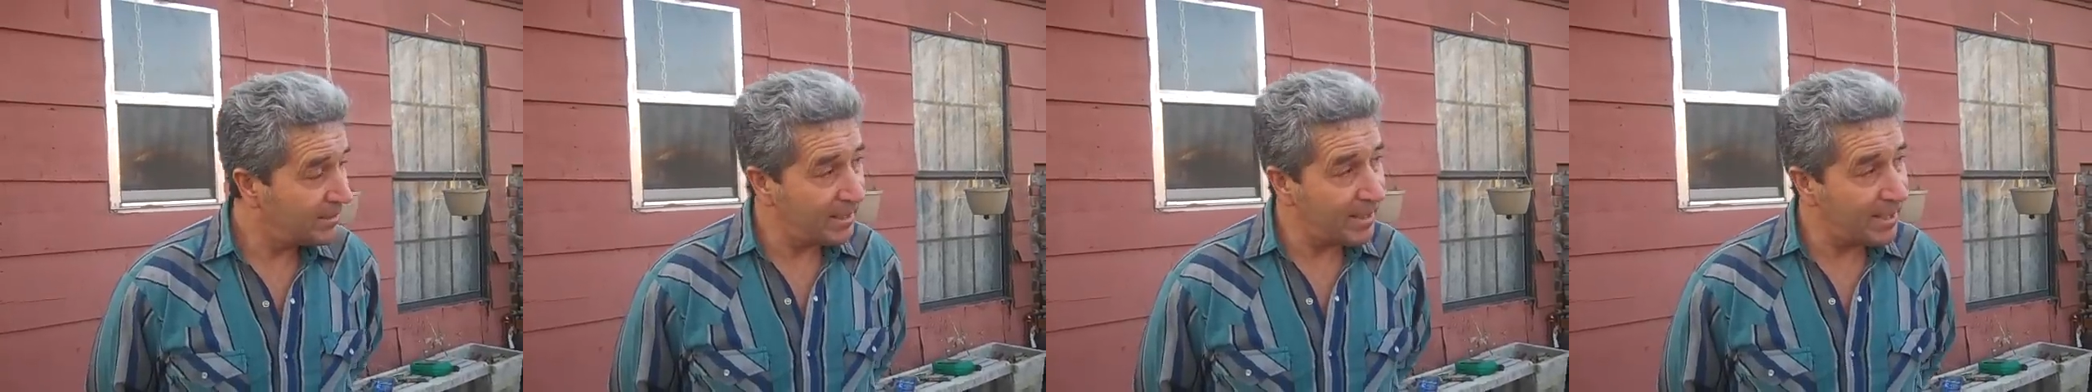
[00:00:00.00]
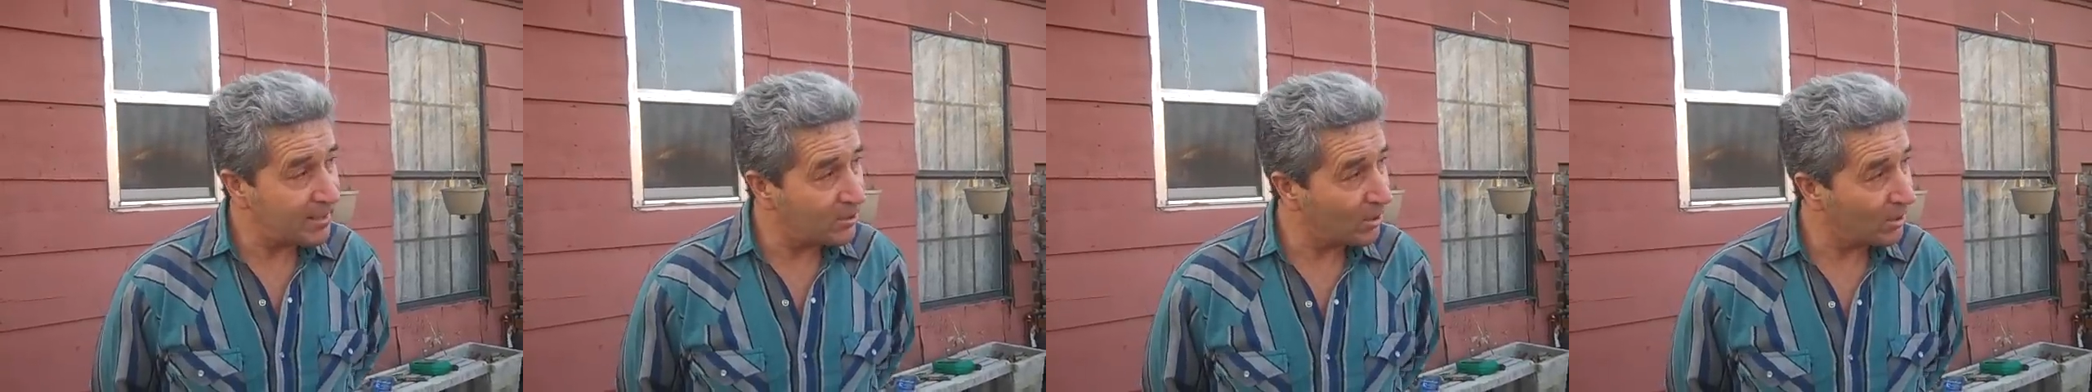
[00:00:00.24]

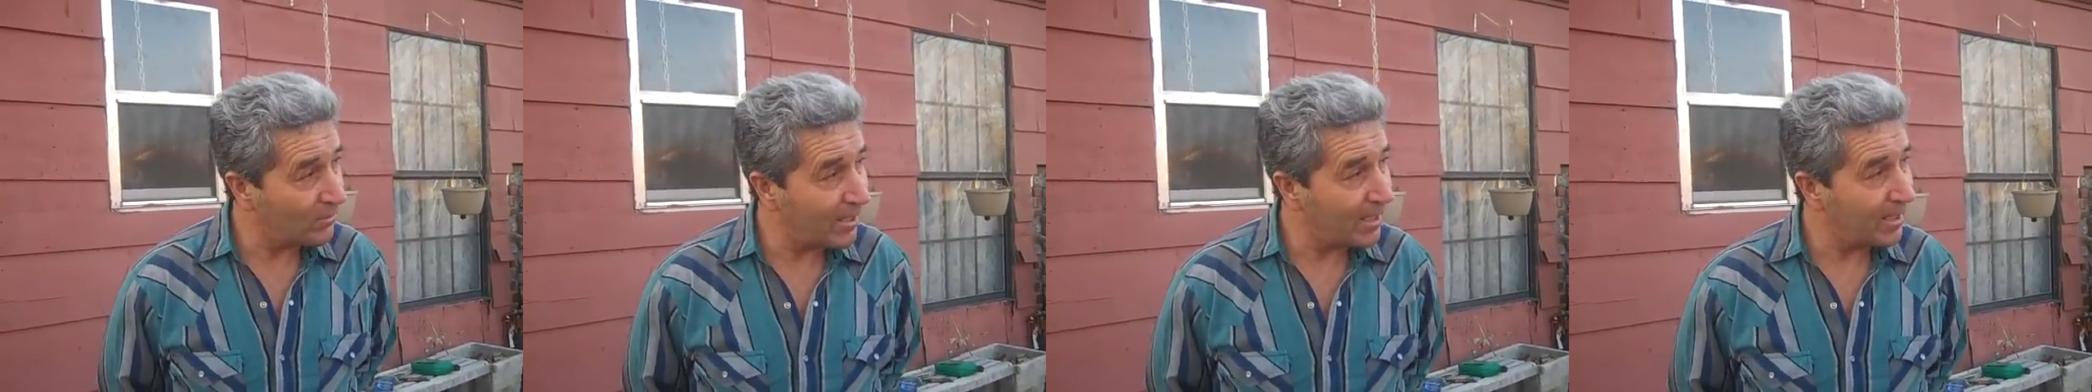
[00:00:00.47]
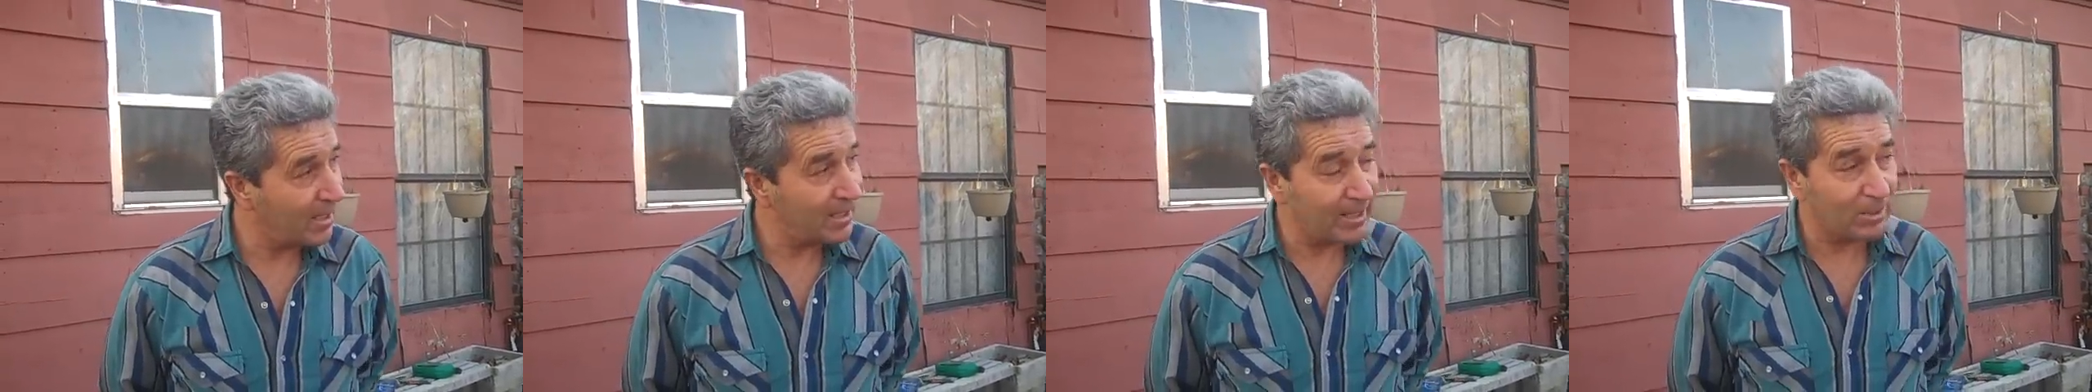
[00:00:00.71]
Then they turned
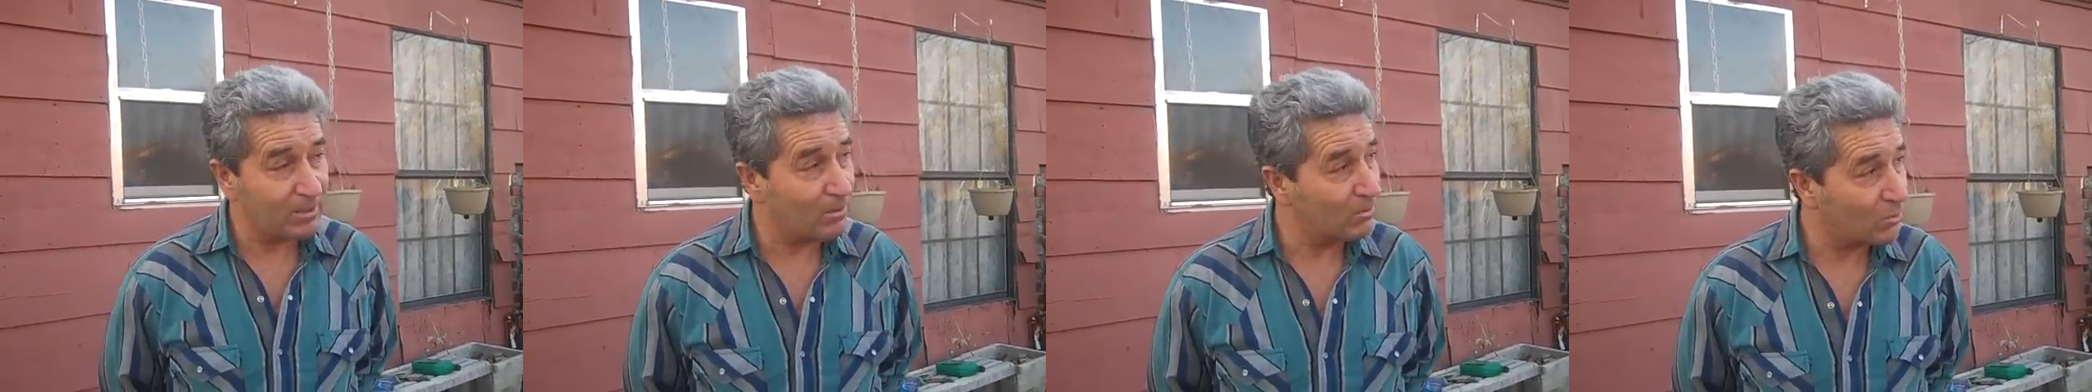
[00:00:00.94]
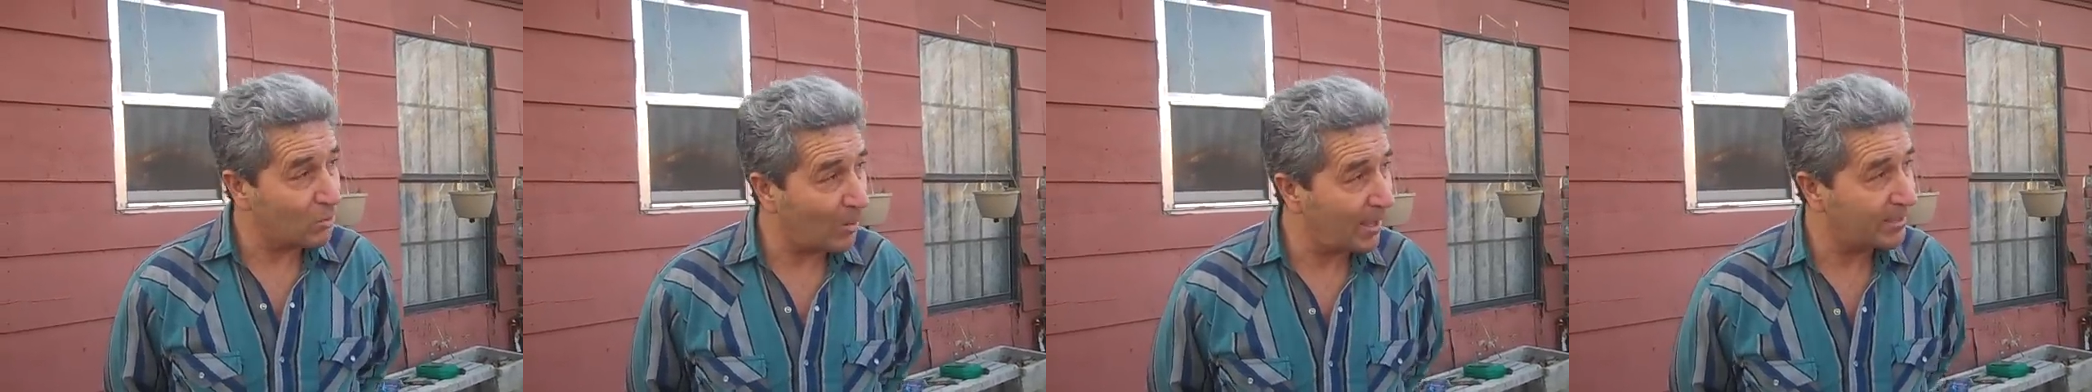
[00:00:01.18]
around and let her
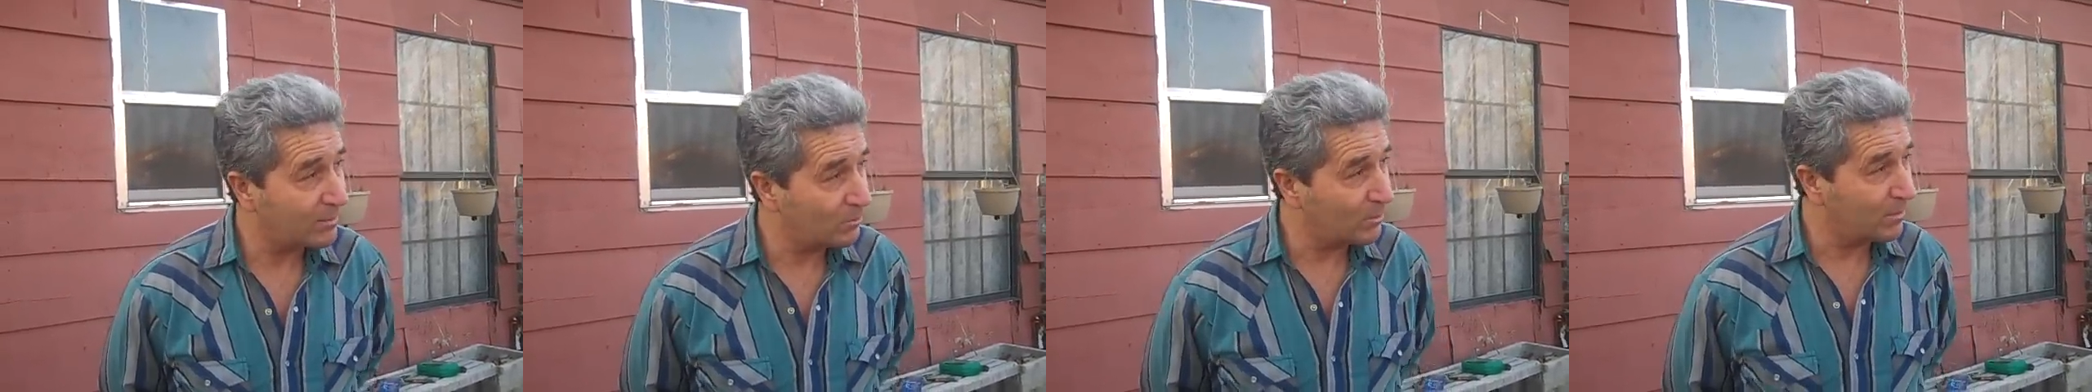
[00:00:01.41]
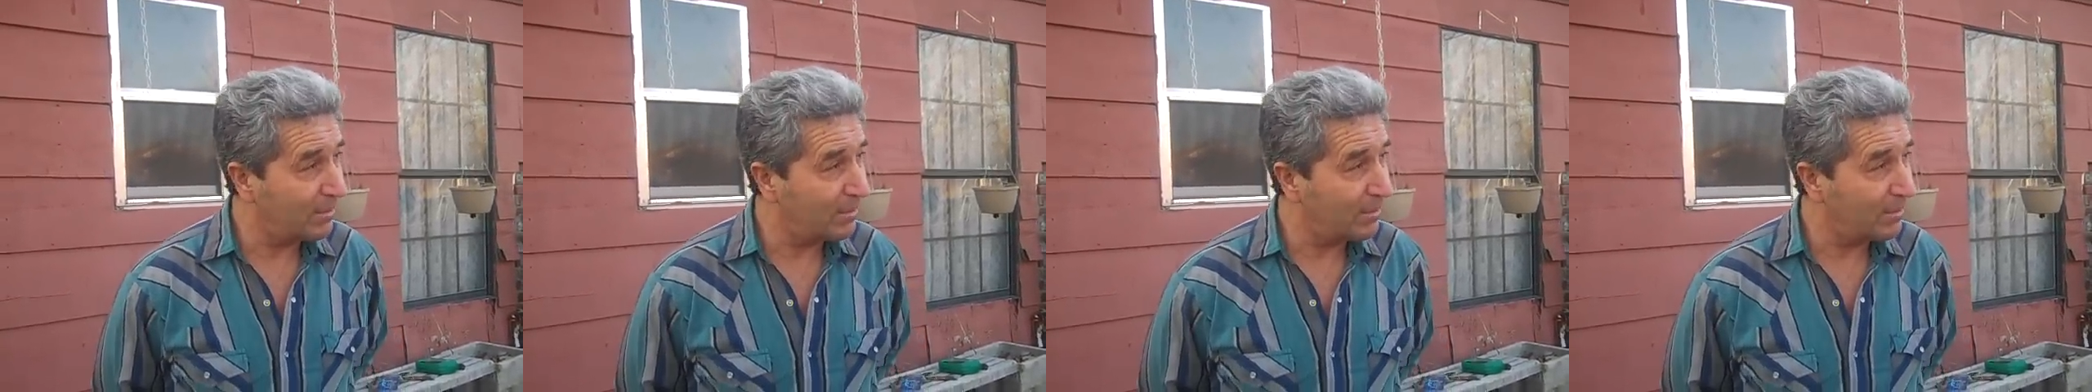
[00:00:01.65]
go twice